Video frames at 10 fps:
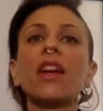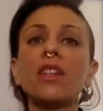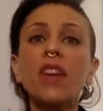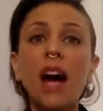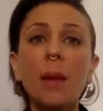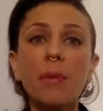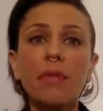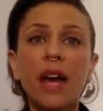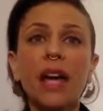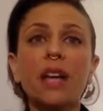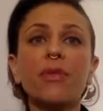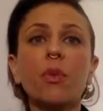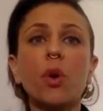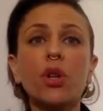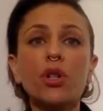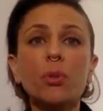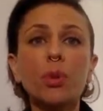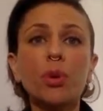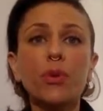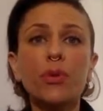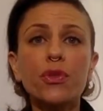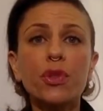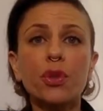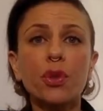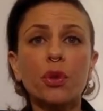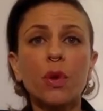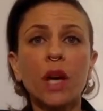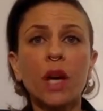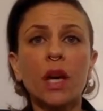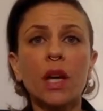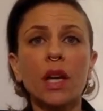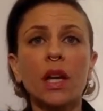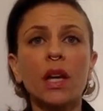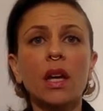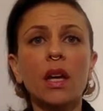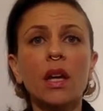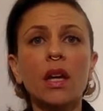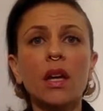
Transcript: And on top of that, if you wanted to move to a